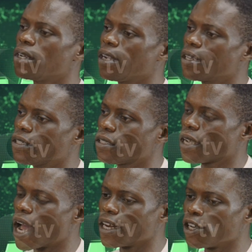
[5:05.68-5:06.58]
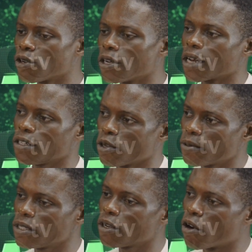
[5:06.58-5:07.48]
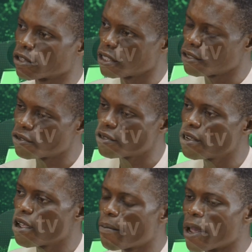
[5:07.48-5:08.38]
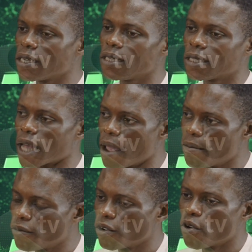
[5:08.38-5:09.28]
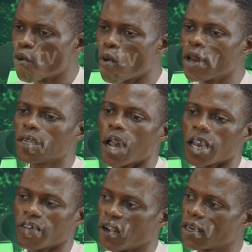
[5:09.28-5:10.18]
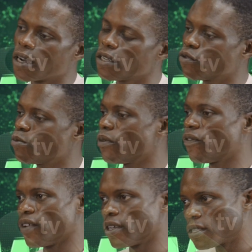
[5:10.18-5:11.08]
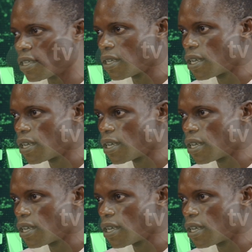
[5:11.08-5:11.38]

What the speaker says: Get it, and ensure that the subsidy continues pending the time when our refineries will be fixed